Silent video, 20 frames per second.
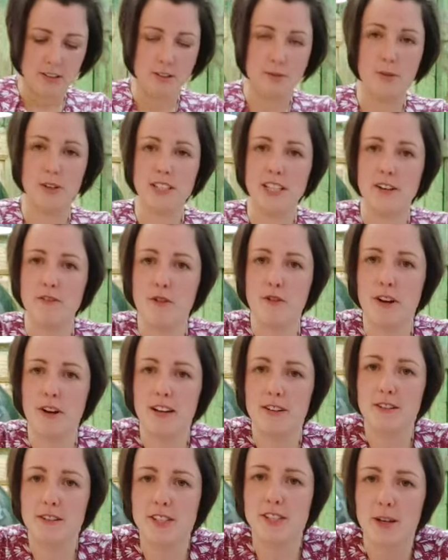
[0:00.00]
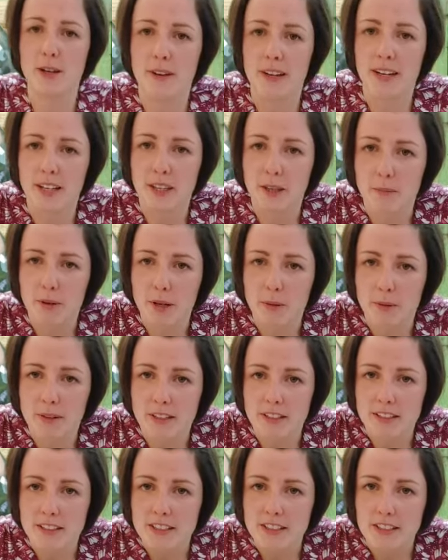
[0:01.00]
What's everyone else sewing at the
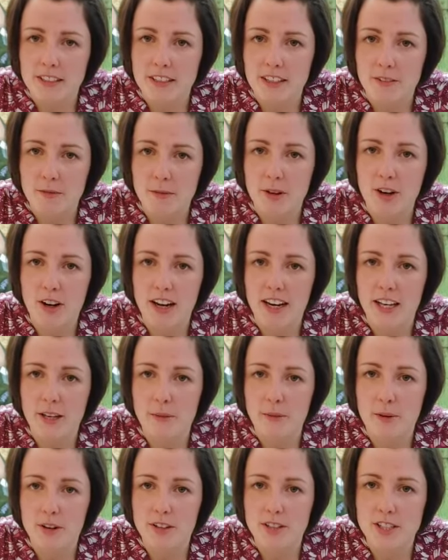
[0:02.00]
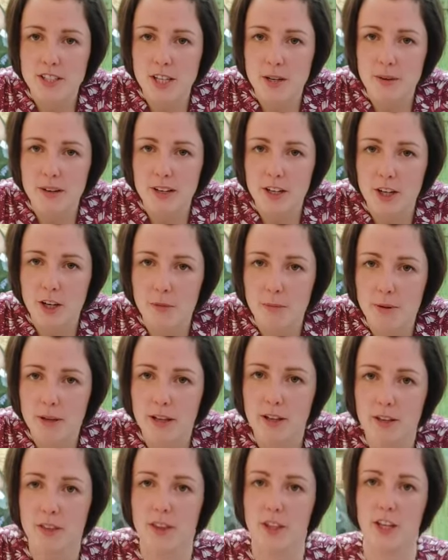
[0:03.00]
moment? Have we got anyone sewing up
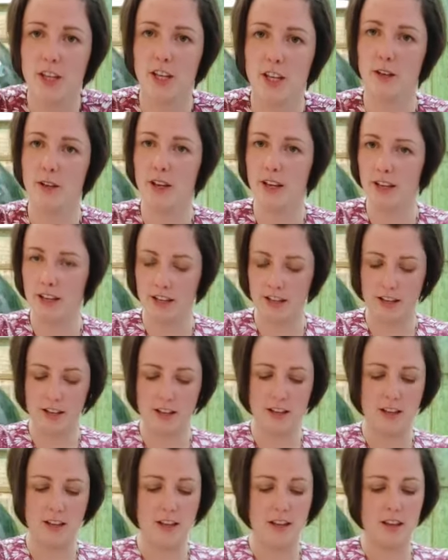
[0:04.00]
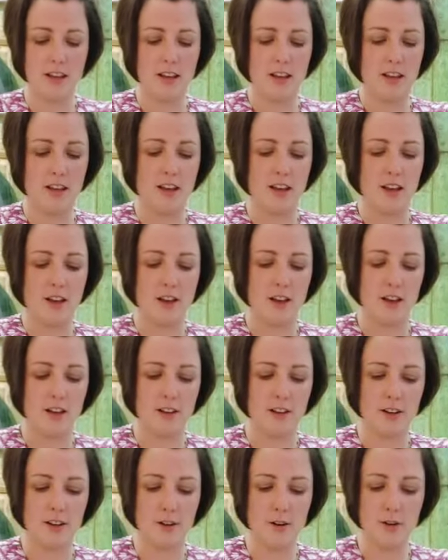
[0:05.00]
the
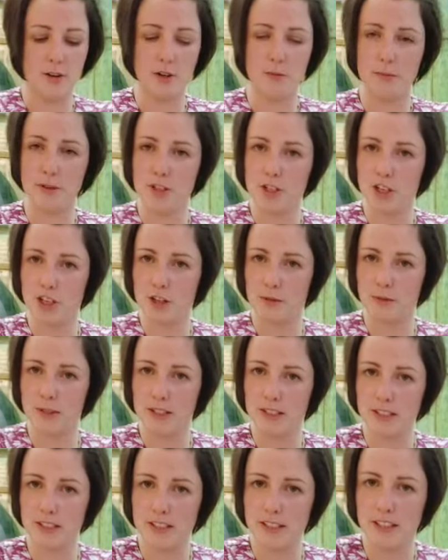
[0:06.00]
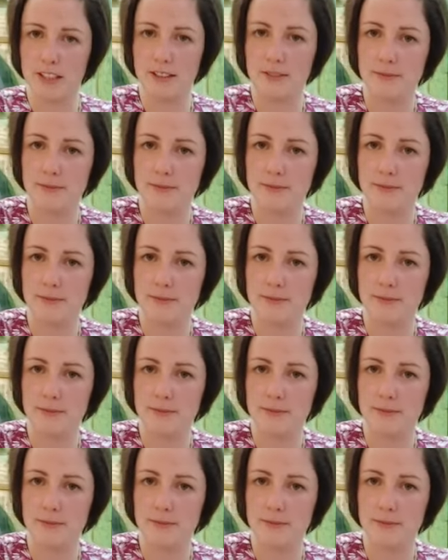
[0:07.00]
Luna pajamas?